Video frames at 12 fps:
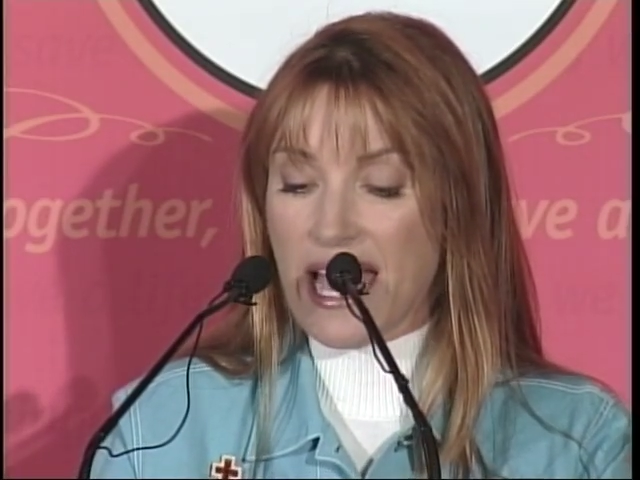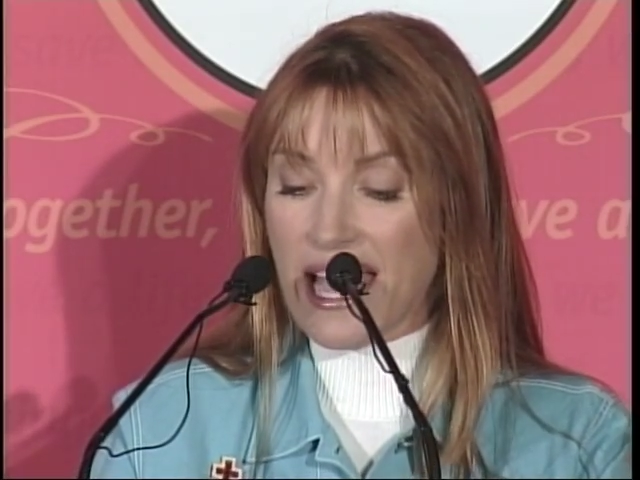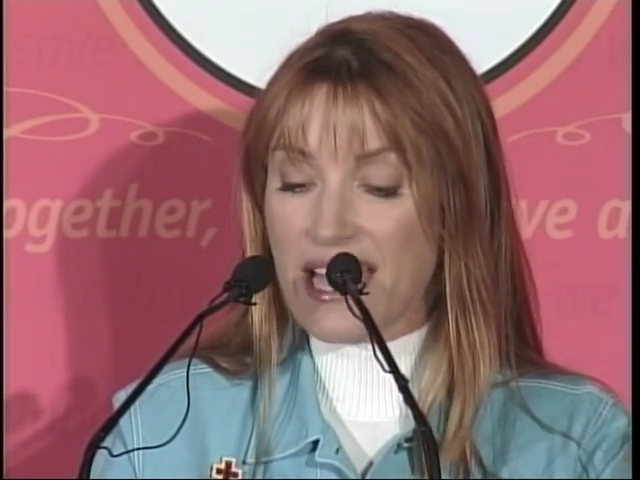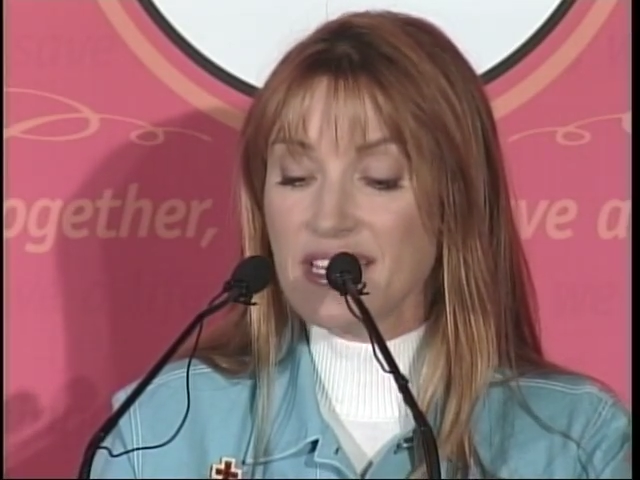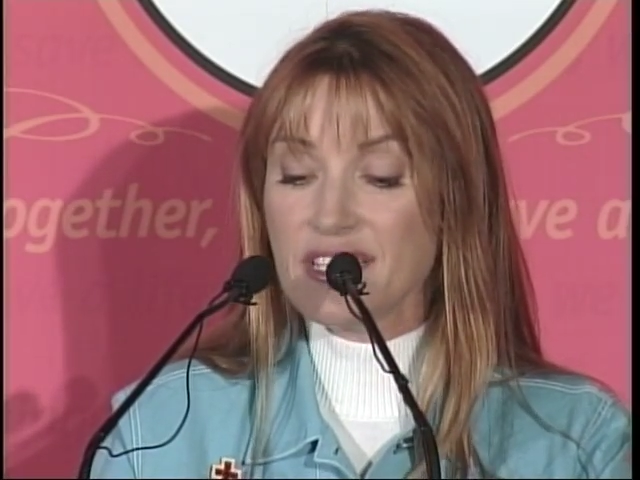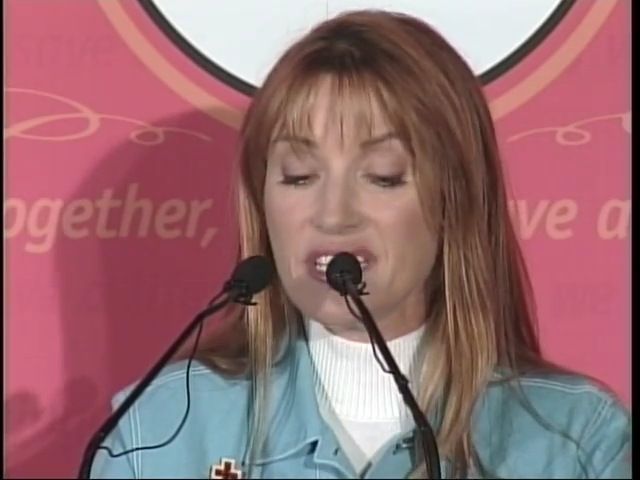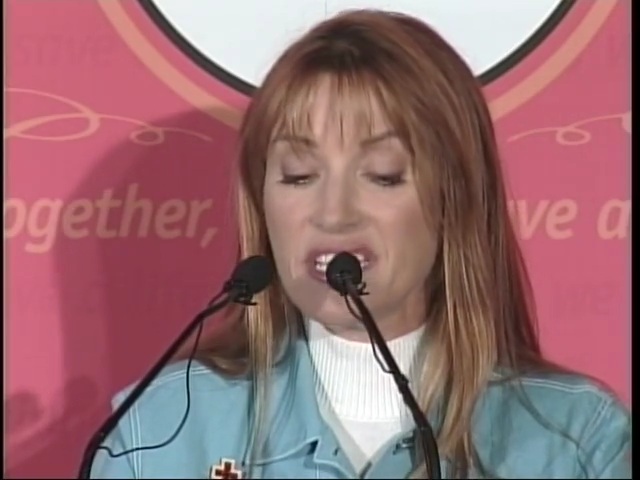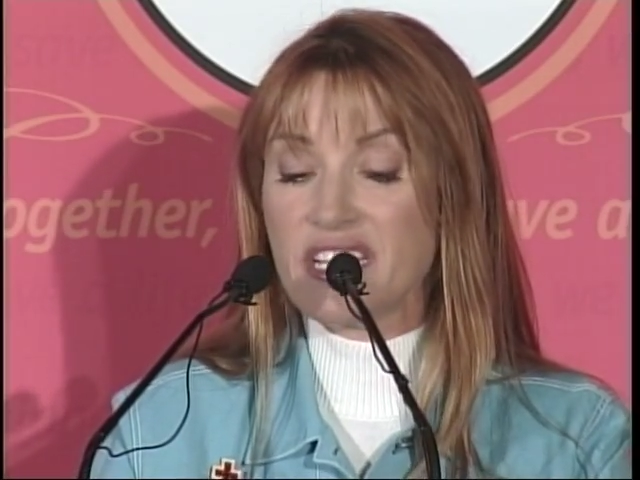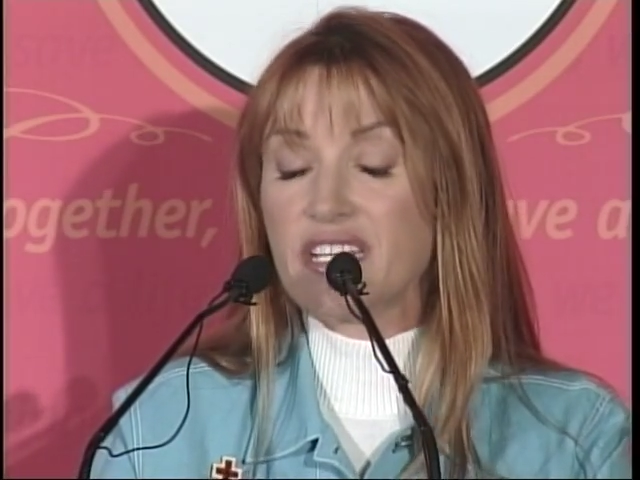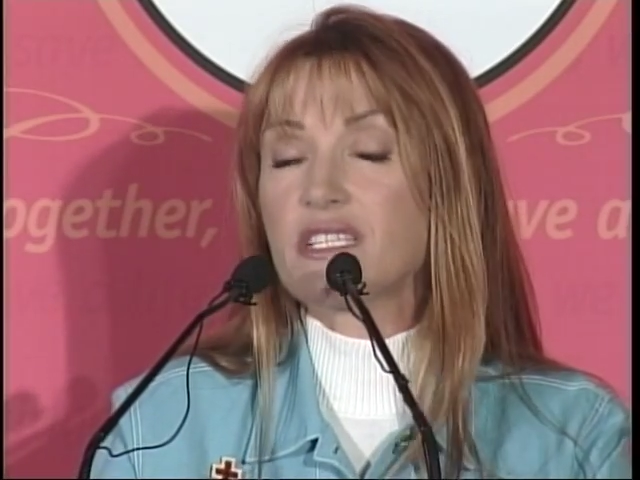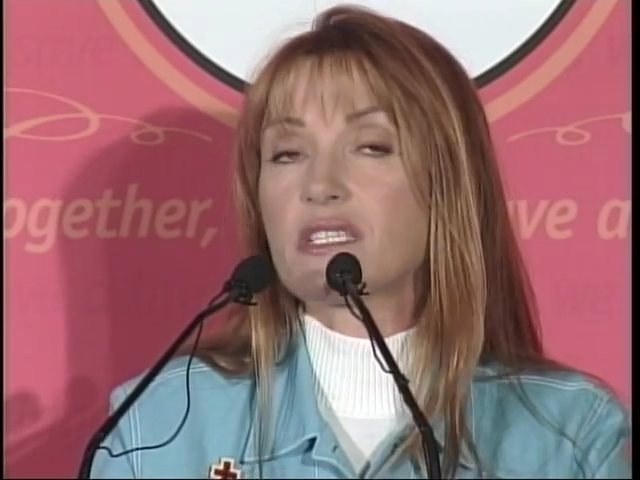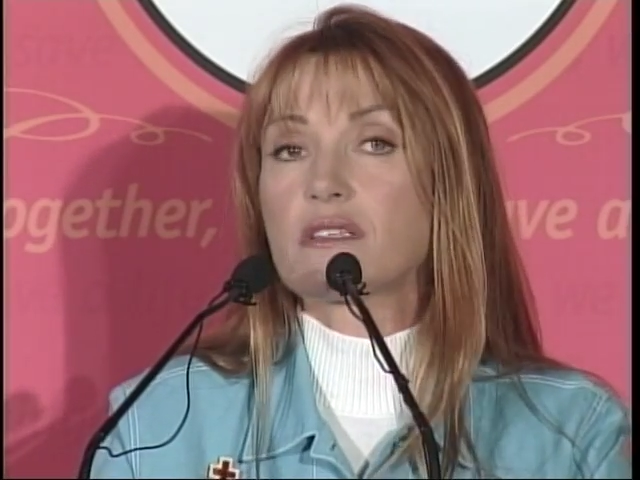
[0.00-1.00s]
and the,
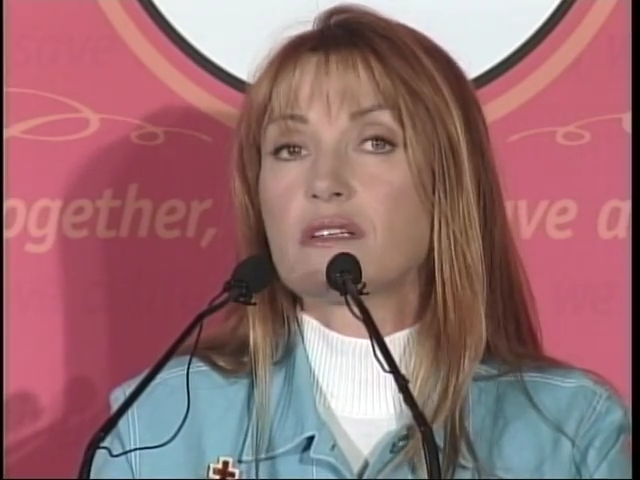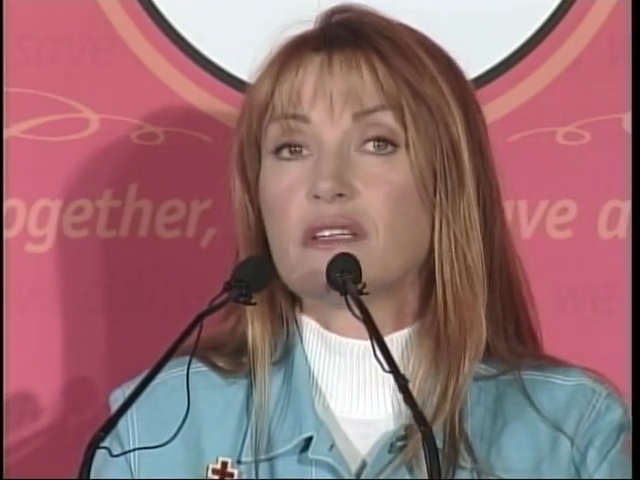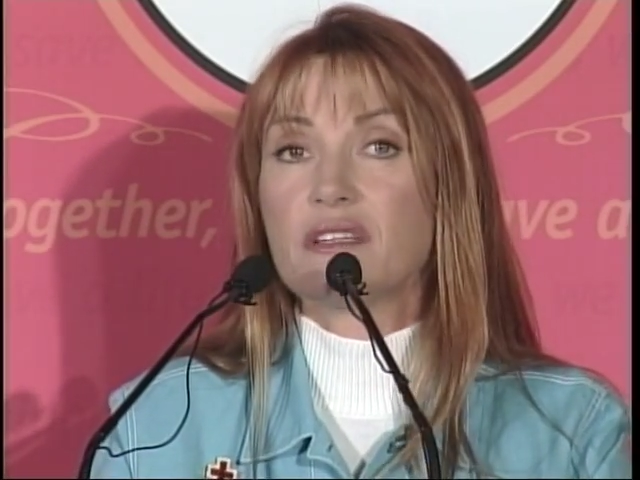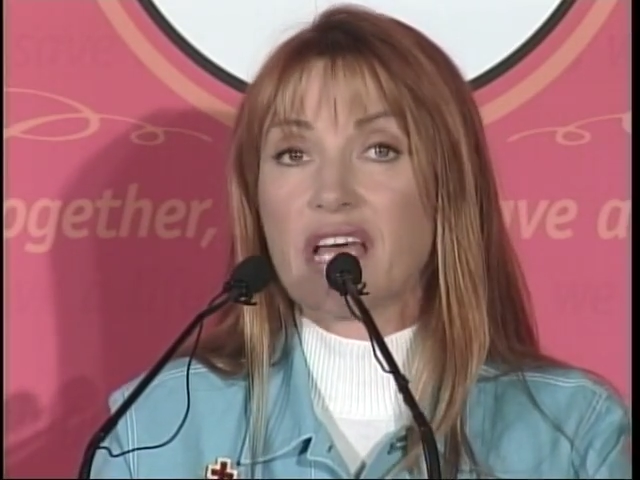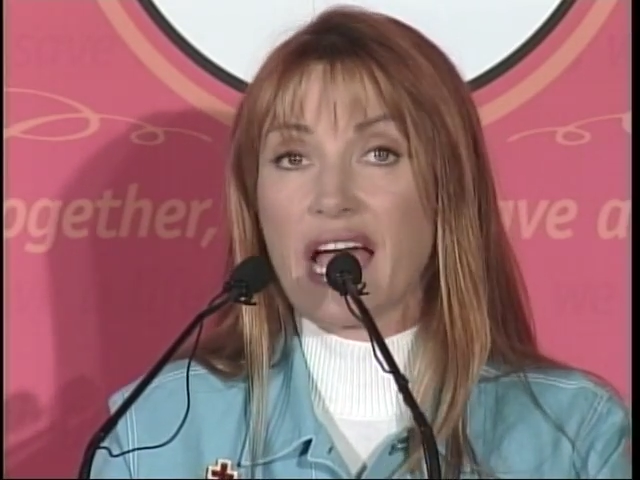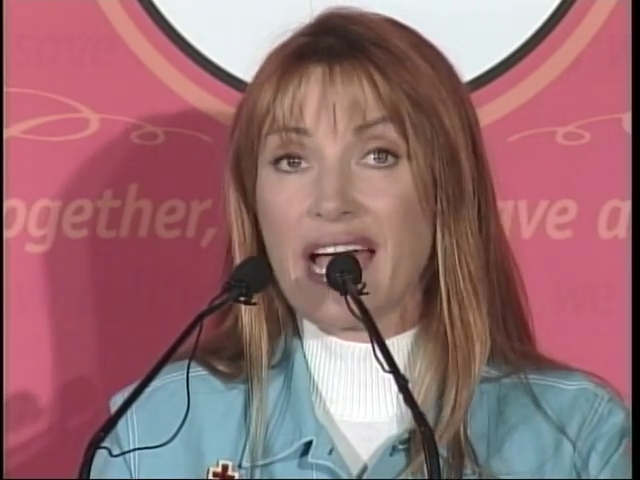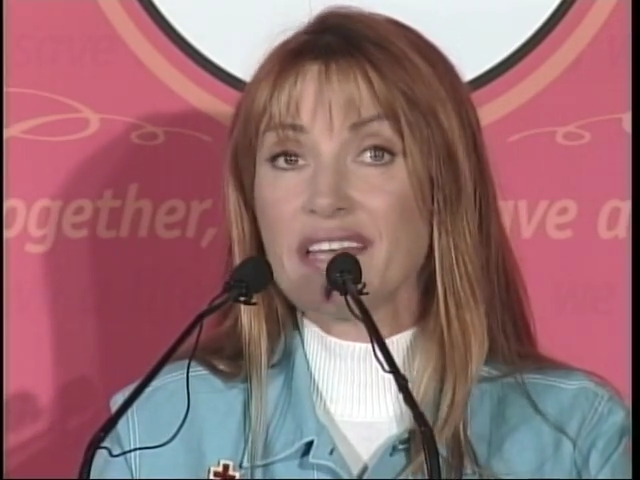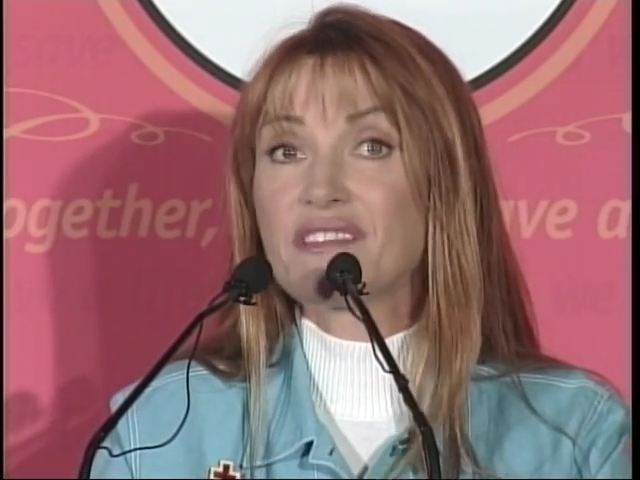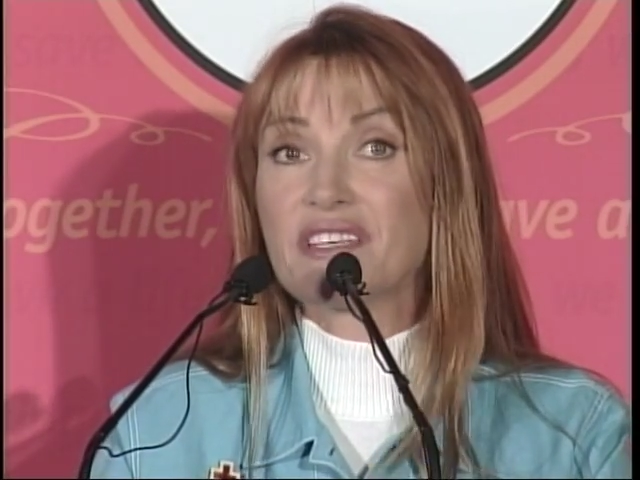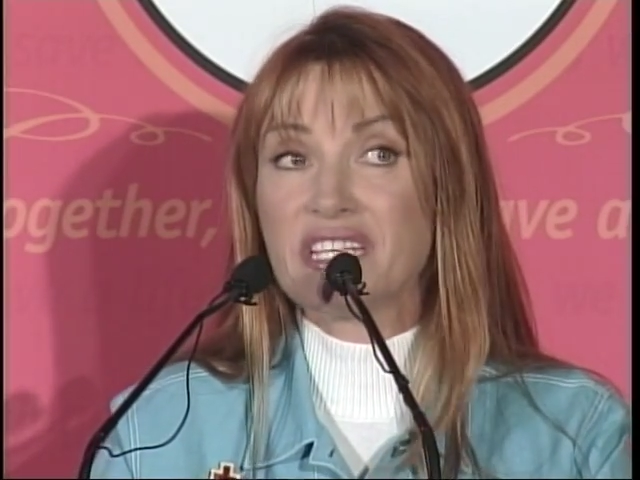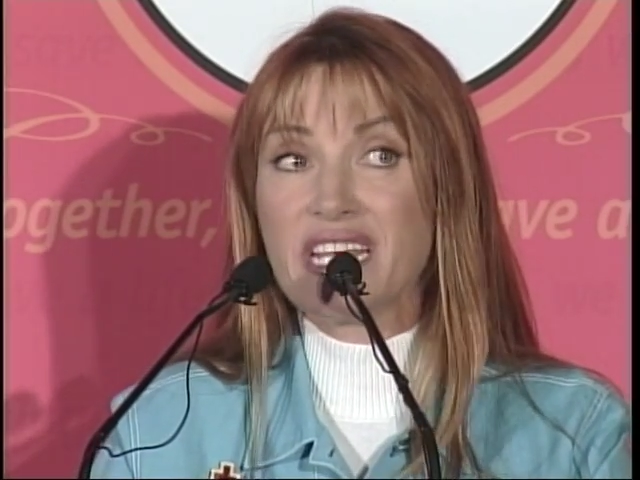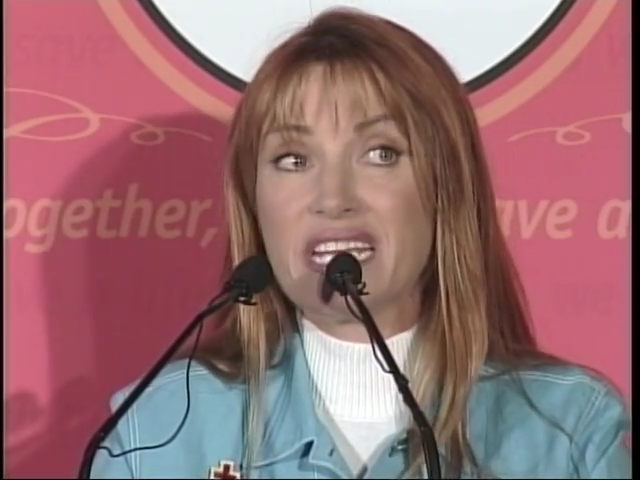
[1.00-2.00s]
niece, and
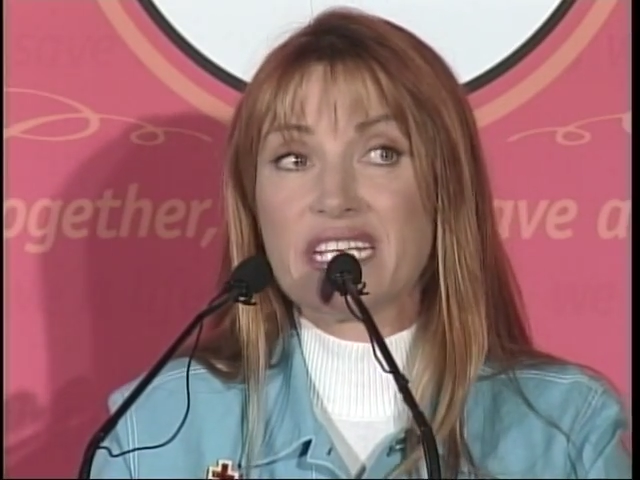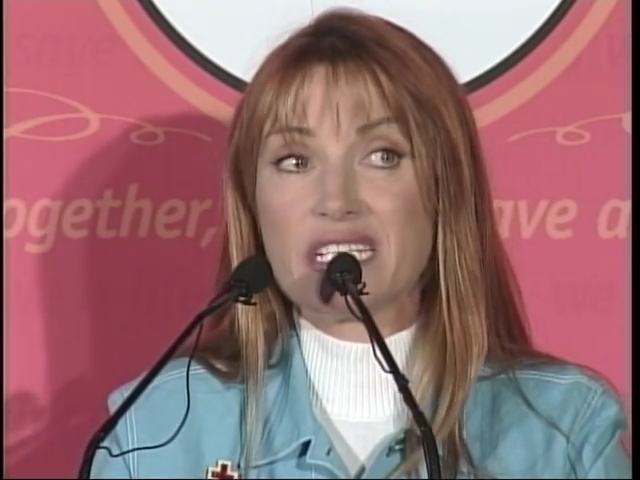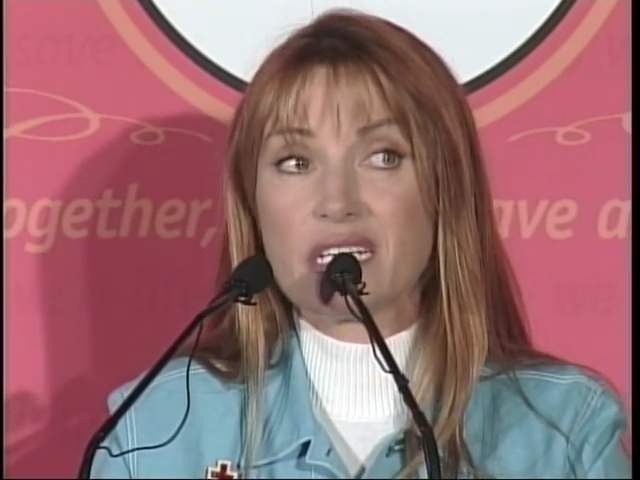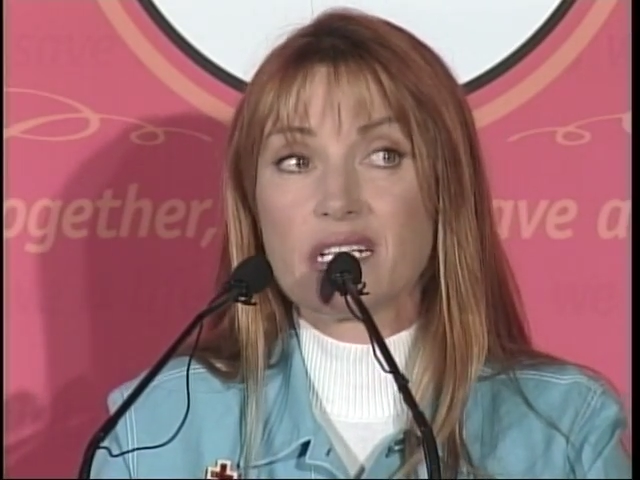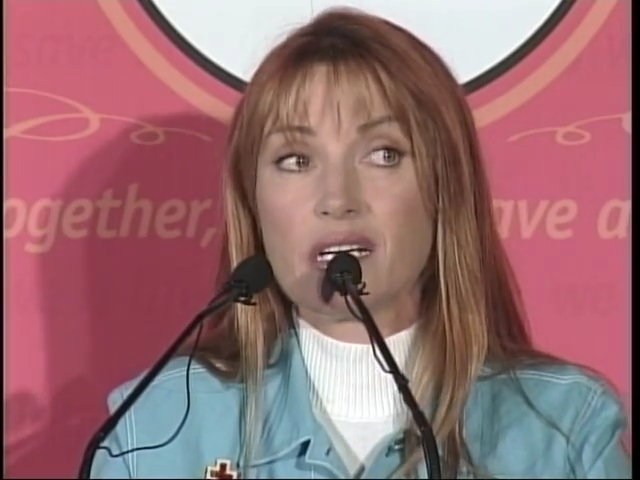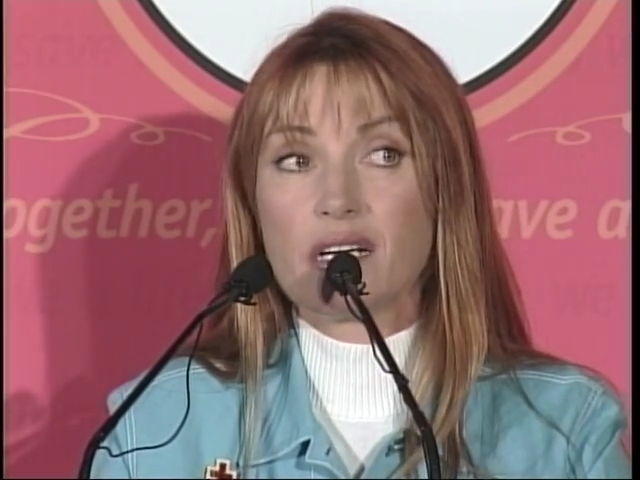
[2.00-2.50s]
the need